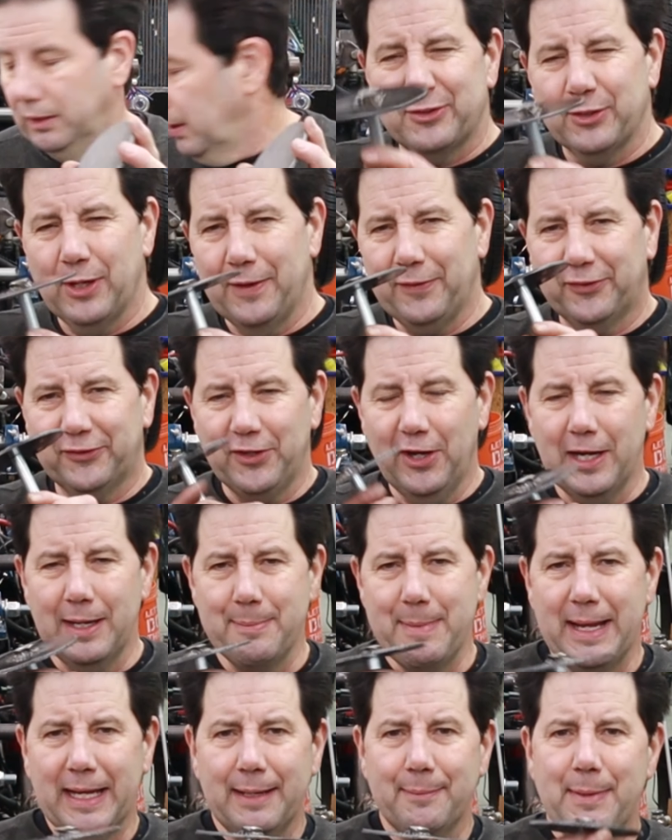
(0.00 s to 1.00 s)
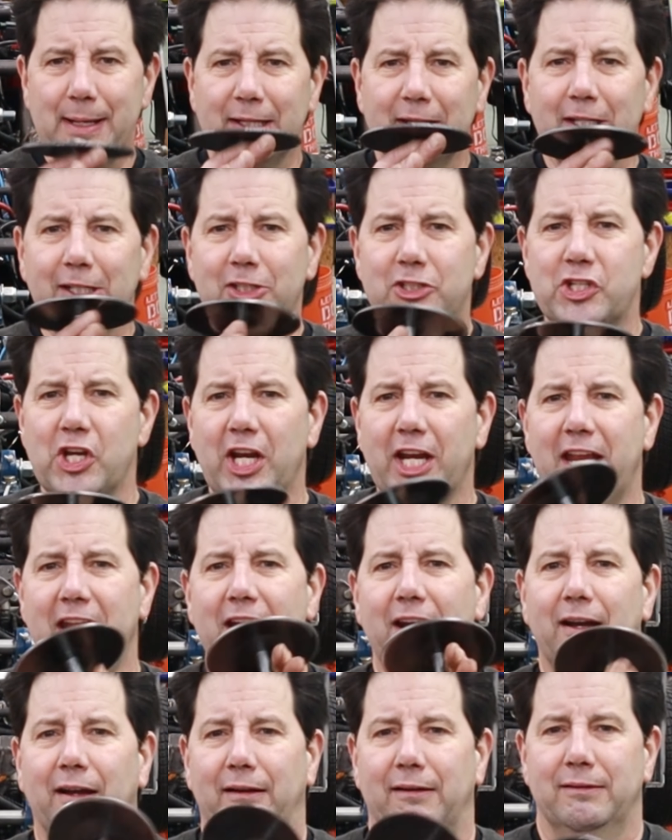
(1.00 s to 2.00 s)
So I've started making my little jig
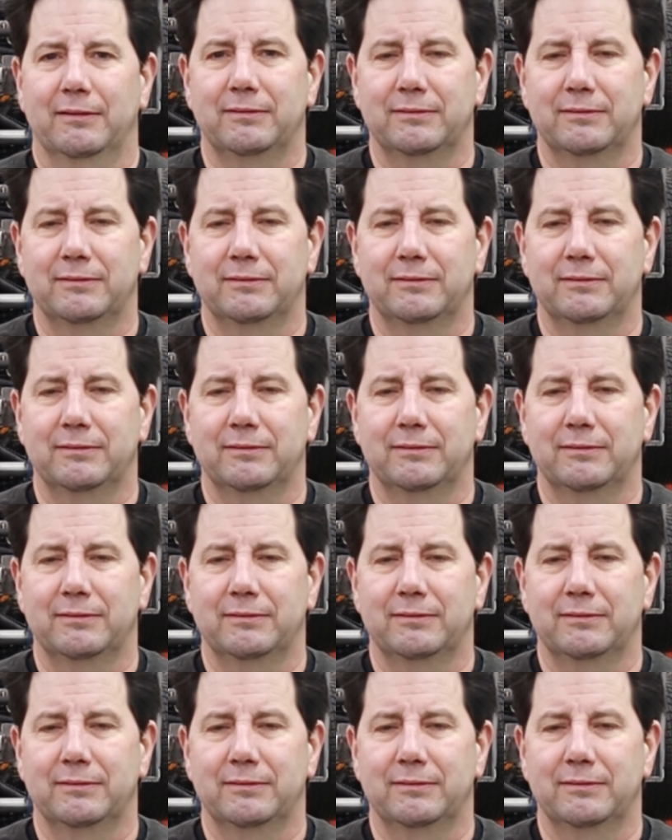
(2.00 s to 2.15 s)
here.